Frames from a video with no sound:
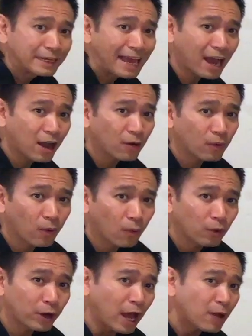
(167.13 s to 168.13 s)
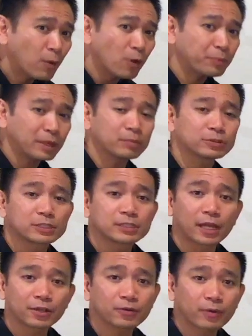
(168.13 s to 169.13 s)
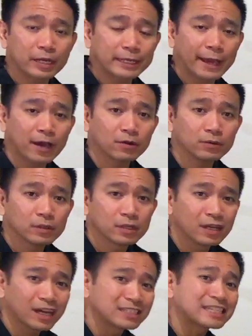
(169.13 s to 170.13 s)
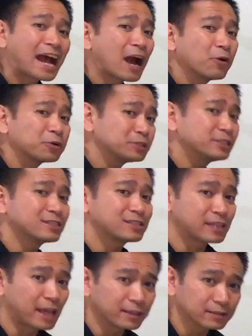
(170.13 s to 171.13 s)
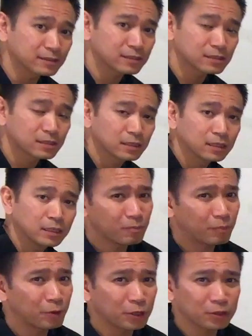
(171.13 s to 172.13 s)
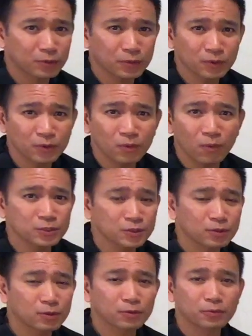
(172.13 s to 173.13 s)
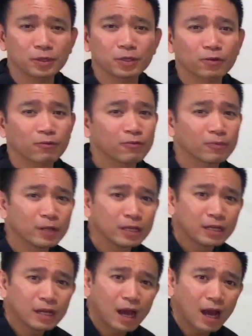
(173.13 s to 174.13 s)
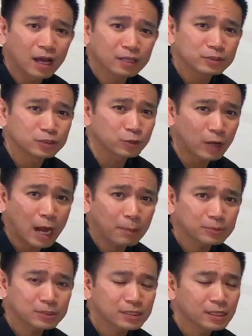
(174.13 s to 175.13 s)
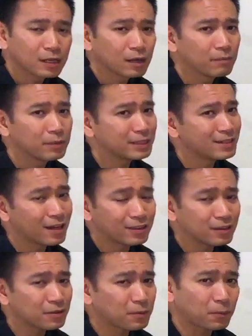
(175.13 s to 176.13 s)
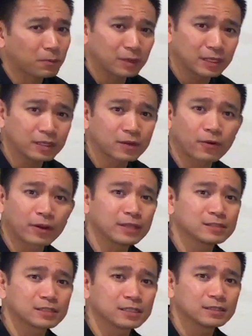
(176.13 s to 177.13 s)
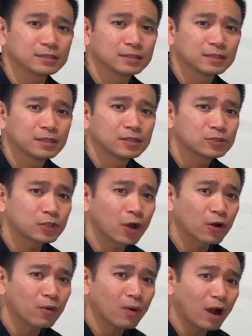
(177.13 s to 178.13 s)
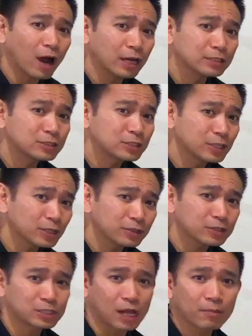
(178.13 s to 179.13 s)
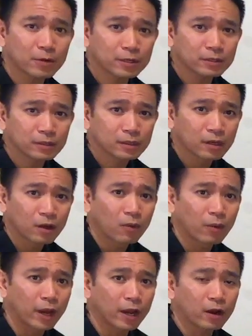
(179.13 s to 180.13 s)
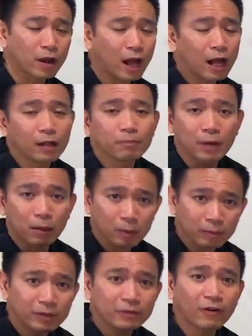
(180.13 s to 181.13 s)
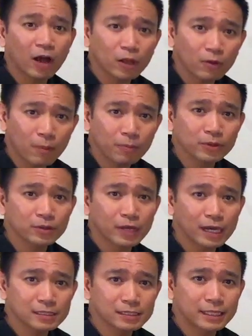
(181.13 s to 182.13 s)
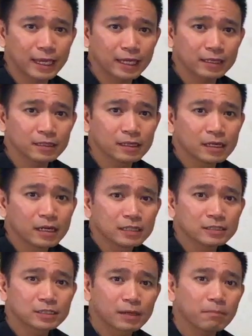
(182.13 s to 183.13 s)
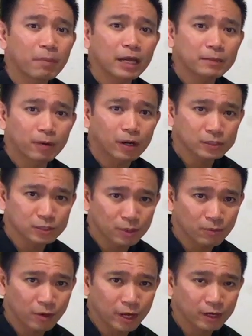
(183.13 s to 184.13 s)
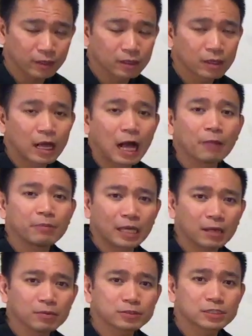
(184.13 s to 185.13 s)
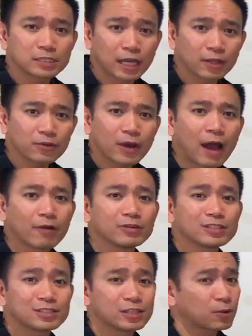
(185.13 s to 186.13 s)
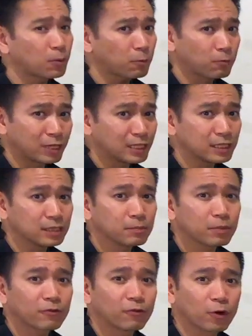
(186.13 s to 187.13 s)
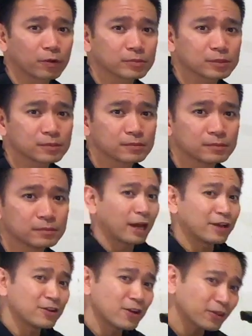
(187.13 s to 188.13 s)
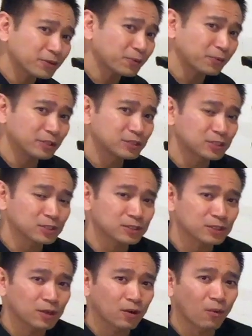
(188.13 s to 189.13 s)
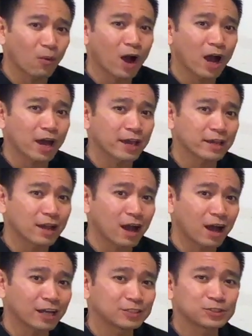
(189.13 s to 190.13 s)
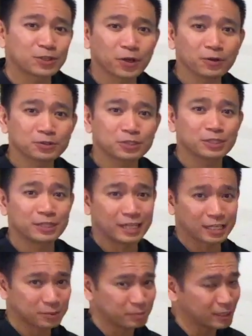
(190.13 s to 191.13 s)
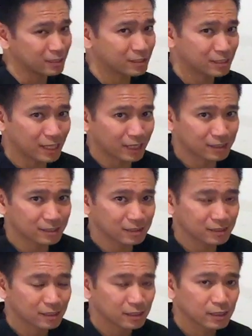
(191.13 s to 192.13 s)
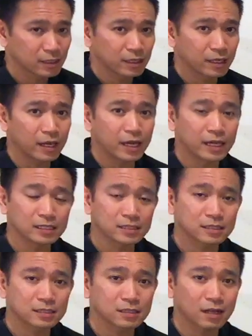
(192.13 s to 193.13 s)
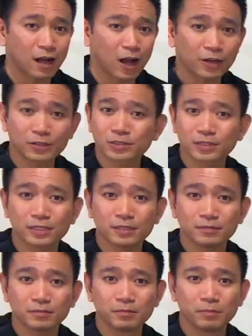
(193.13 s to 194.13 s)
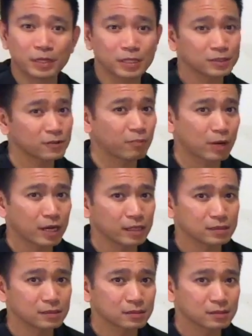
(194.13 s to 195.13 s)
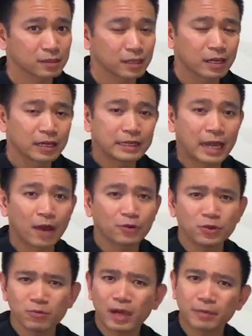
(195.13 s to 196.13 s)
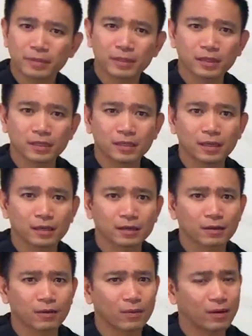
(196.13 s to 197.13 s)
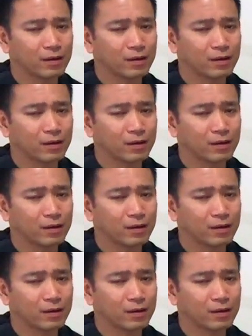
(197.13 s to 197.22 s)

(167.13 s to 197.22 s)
Now, what I won't be able to tell you right now is how it descends. Put it through 2, 3, or drops, but nothing really crazy. So until the summer, where I'll probably follow up with you guys again in some bike park somewhere, I'll be able to tell you how this thing really performs. Another reason why I chose the SB6 is honestly because of price. Now you might be thinking,